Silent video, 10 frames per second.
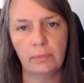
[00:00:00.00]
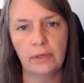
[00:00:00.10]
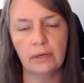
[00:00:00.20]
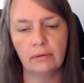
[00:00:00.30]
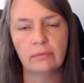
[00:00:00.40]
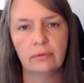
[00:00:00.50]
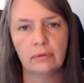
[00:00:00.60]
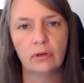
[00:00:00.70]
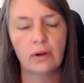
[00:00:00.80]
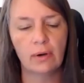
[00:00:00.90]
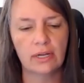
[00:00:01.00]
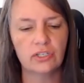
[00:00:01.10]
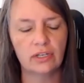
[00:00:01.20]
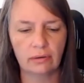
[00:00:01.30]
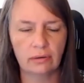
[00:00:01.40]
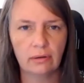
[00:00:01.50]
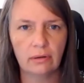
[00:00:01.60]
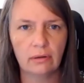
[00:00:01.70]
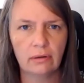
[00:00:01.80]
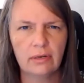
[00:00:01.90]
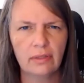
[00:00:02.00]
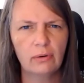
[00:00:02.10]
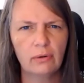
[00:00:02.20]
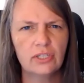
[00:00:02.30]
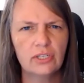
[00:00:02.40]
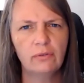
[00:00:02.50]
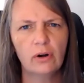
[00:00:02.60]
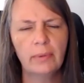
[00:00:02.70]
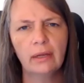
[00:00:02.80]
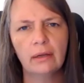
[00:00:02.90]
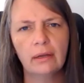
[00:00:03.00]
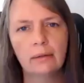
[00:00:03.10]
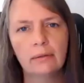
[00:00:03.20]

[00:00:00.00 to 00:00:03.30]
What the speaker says: appeal. Great question. Another question for me?